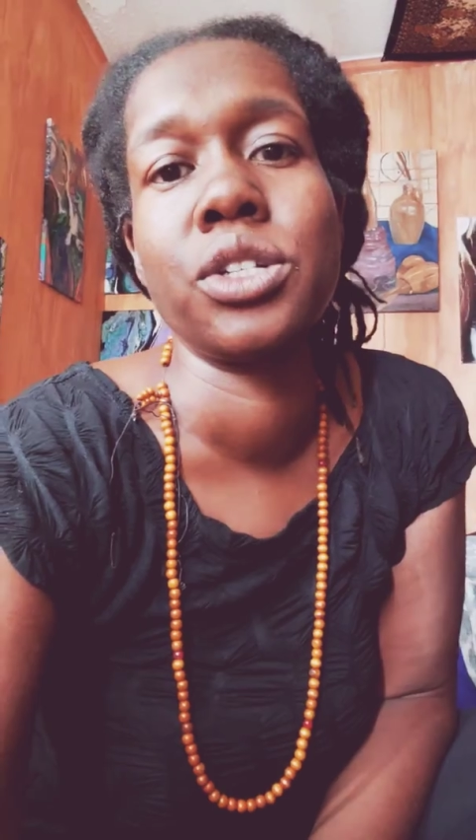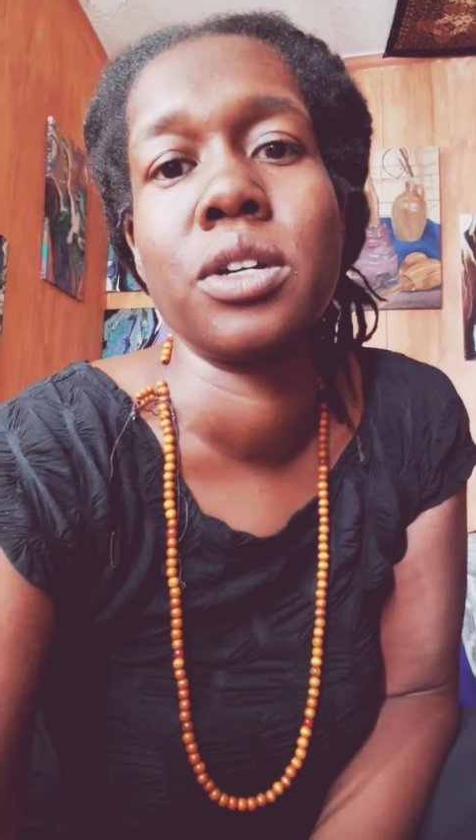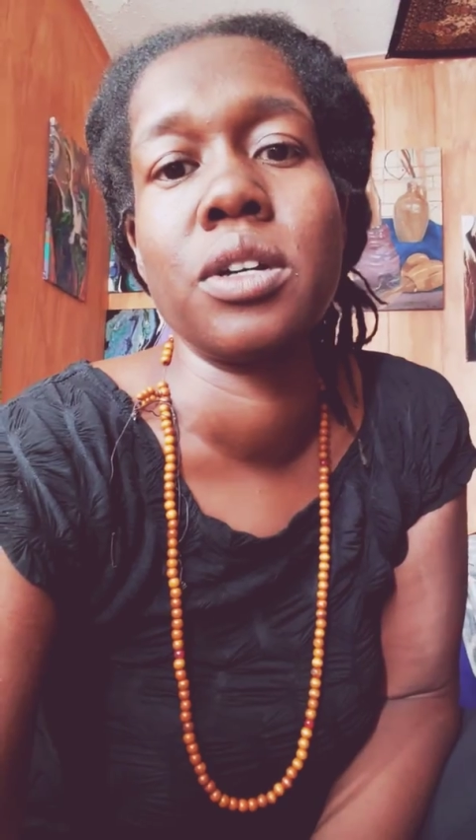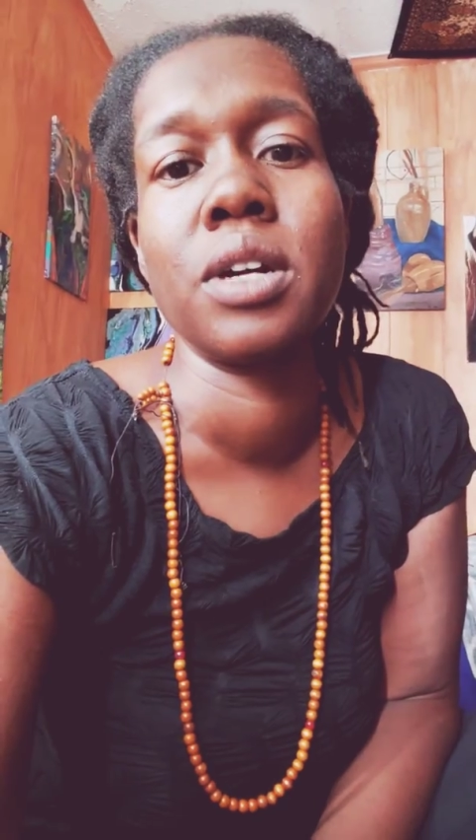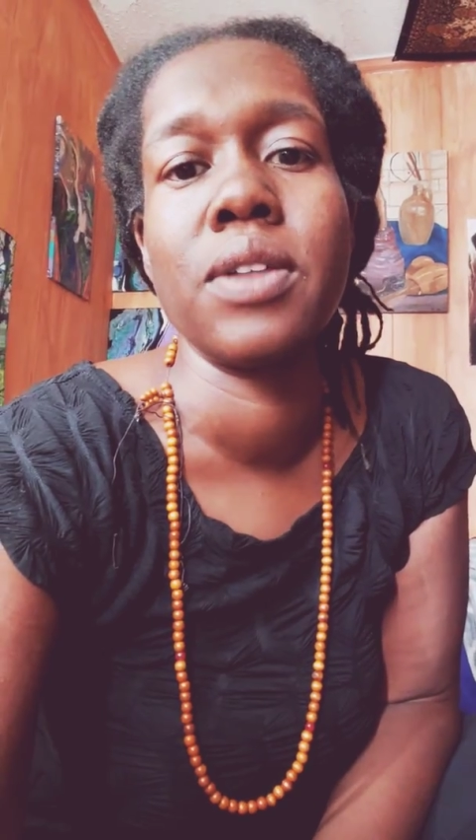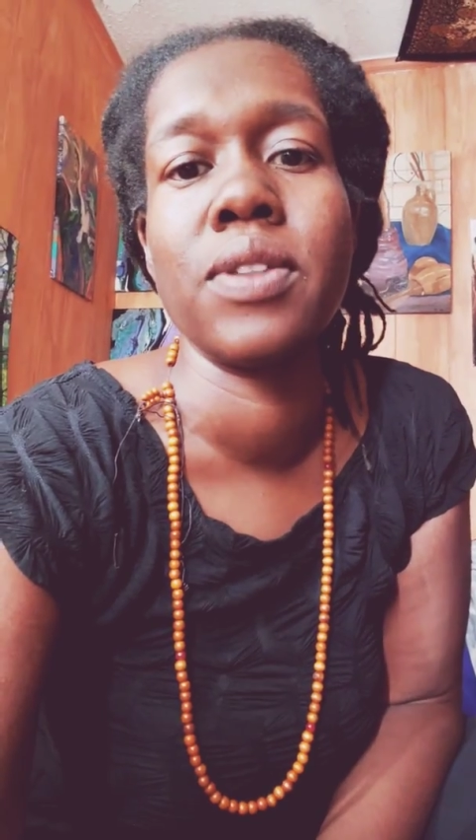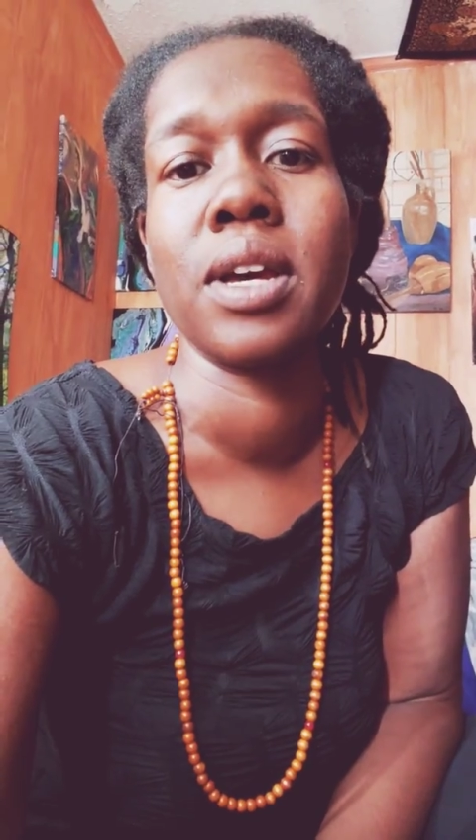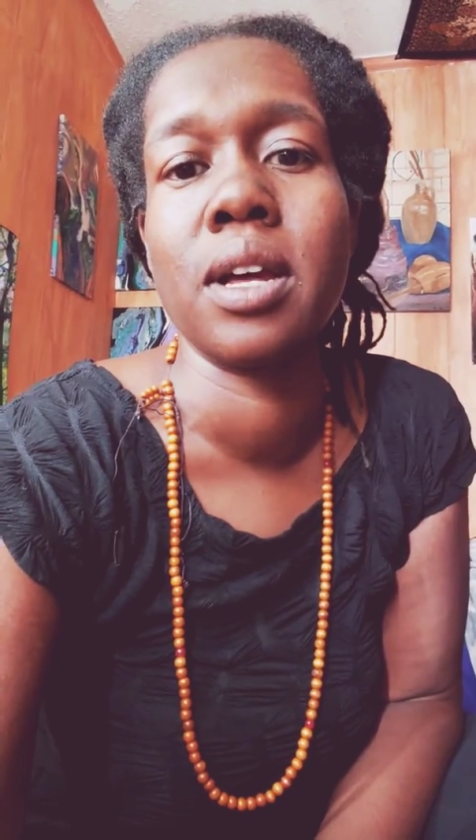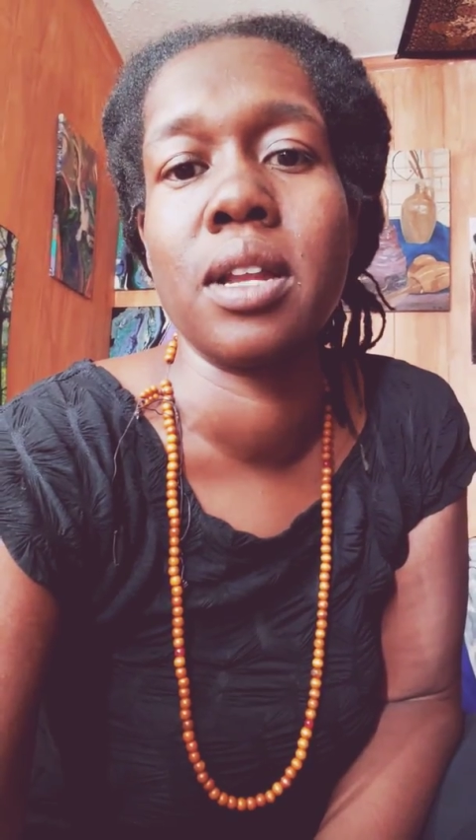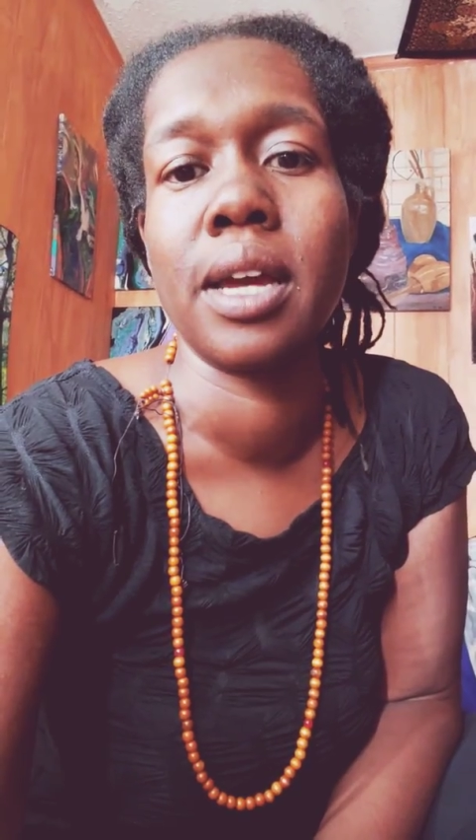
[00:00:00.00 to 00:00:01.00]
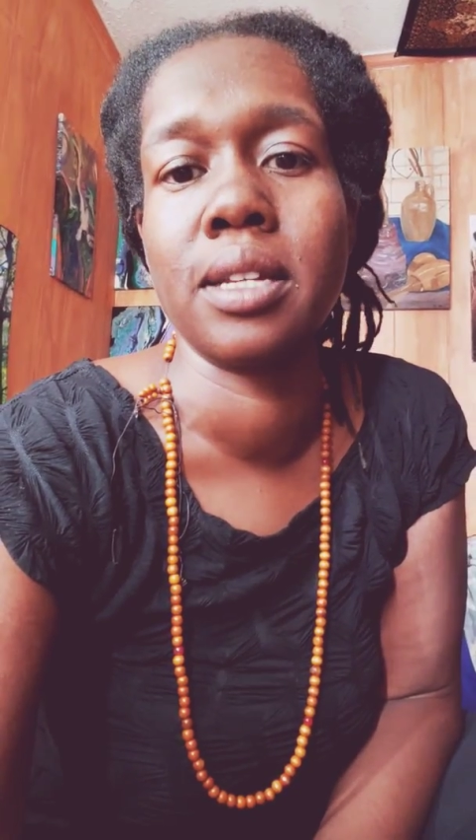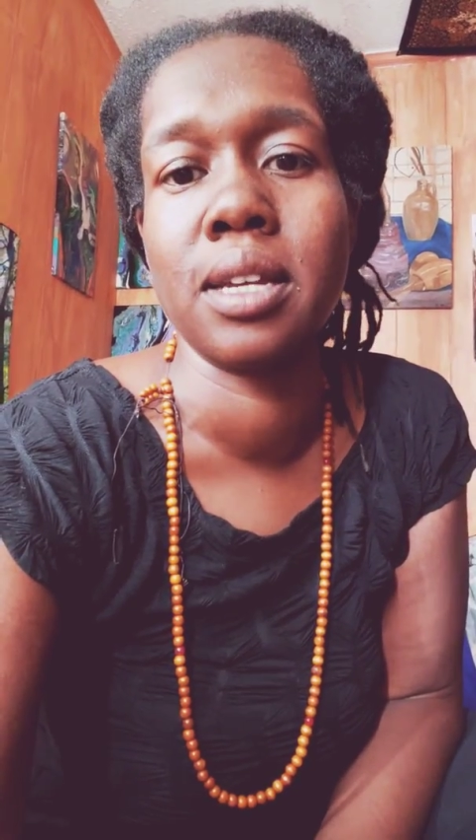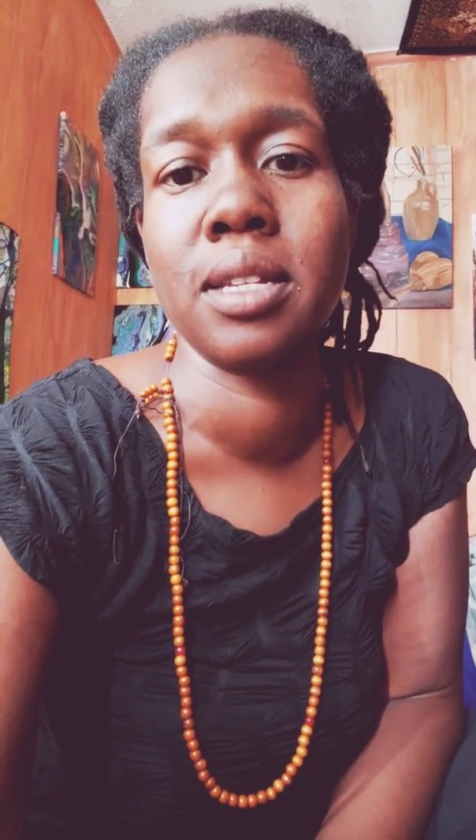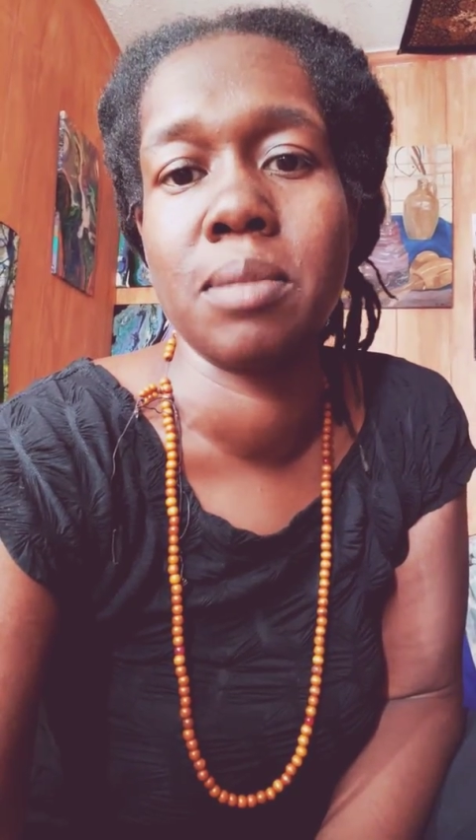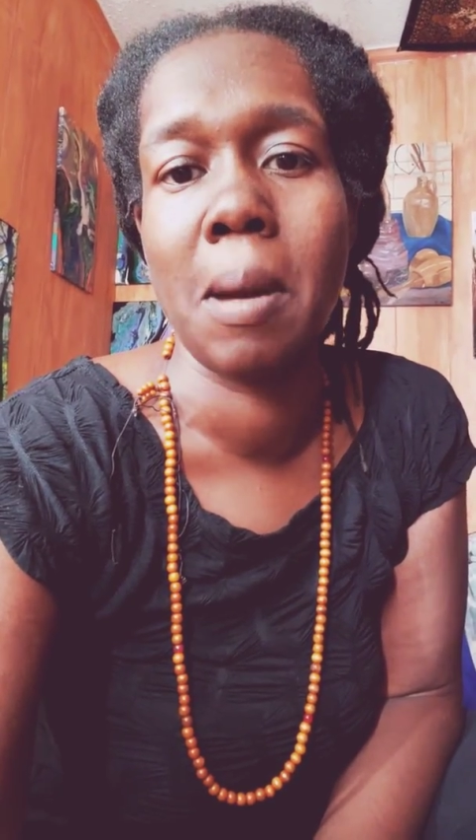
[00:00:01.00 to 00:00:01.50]
sugar and then
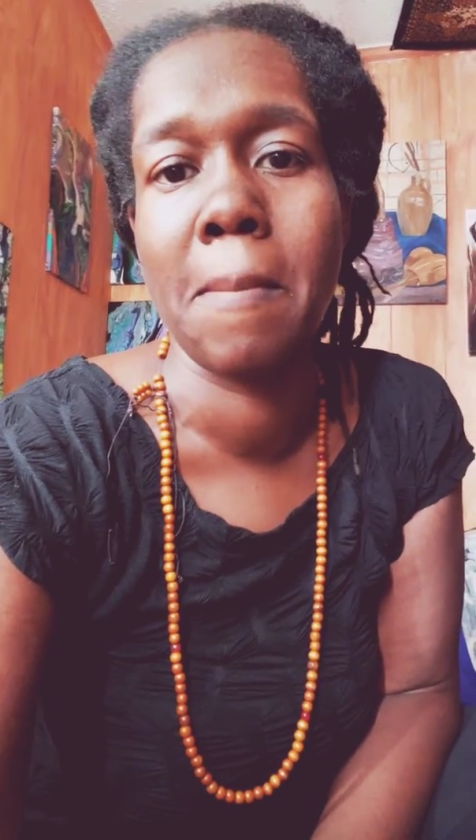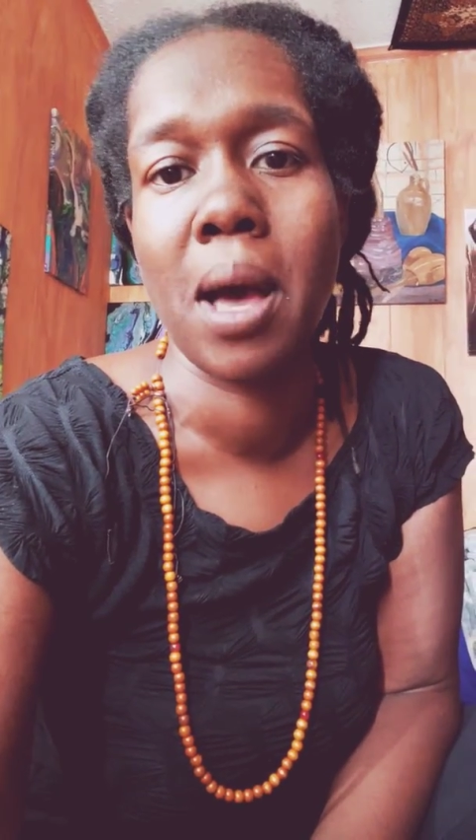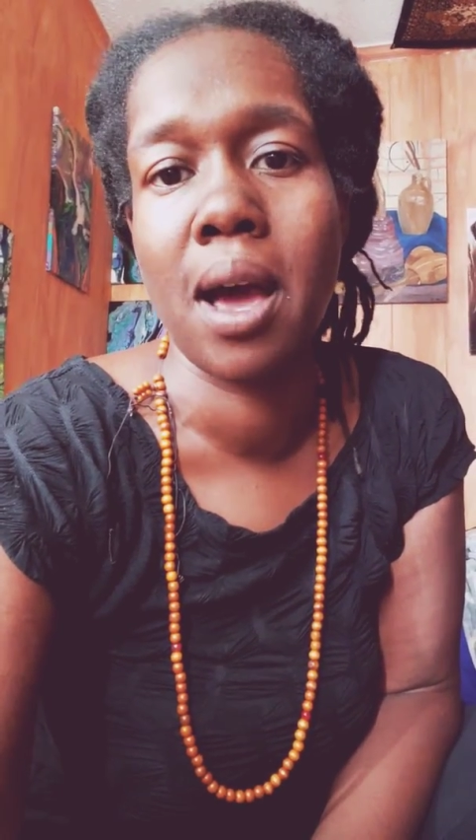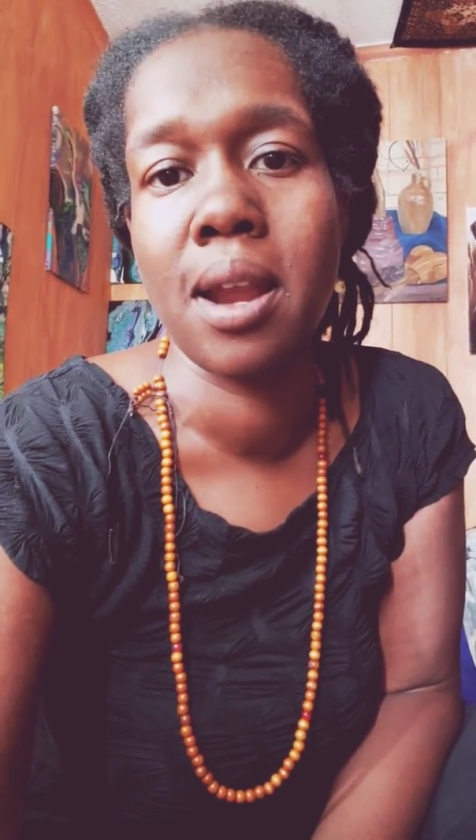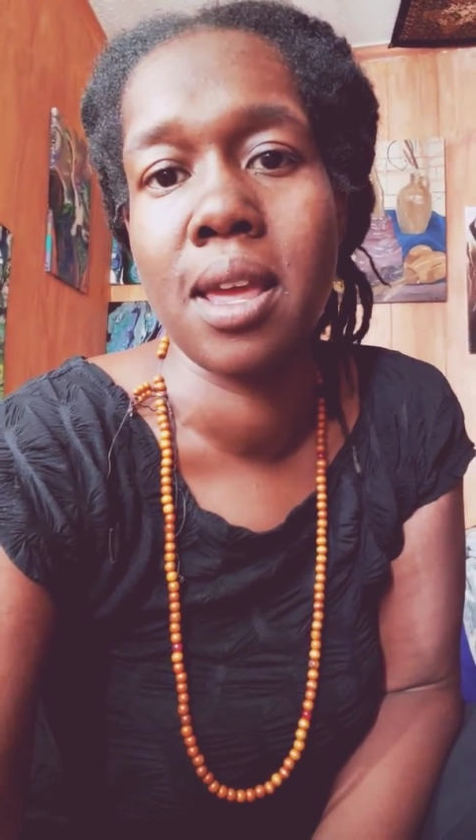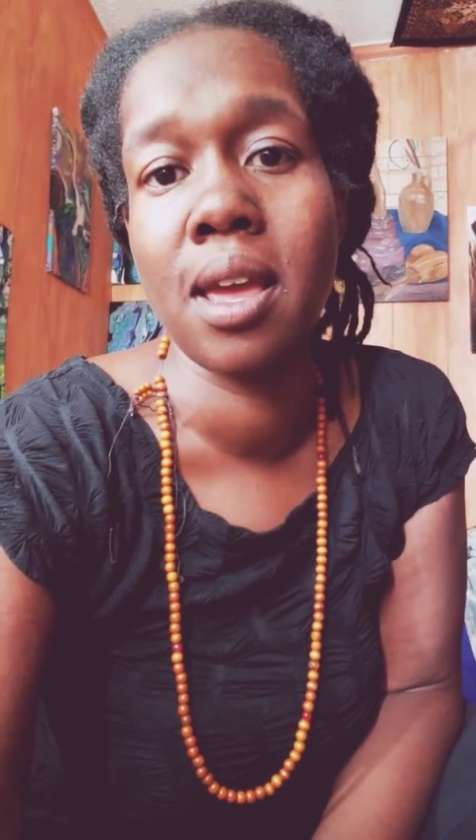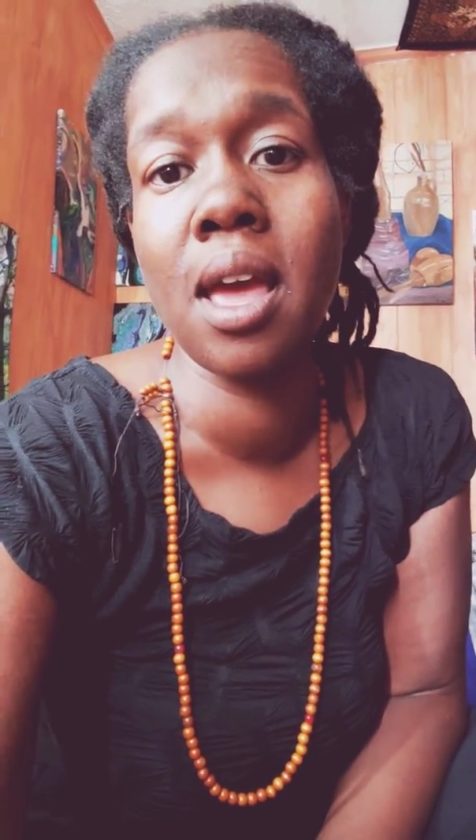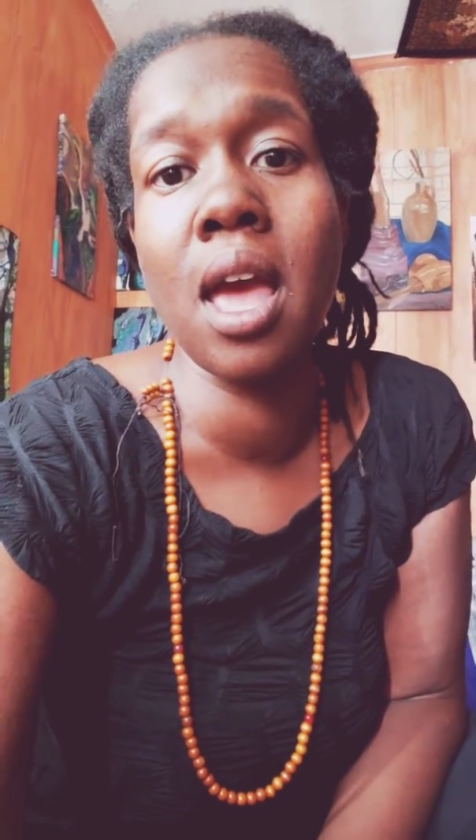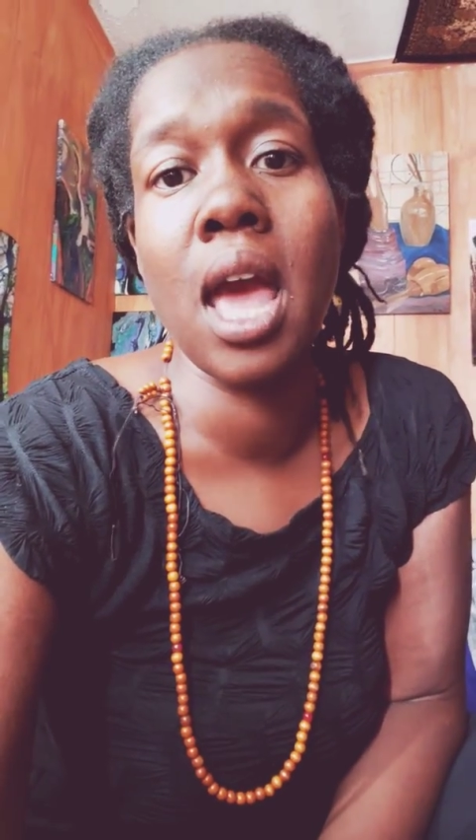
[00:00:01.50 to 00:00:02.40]
collecting into my body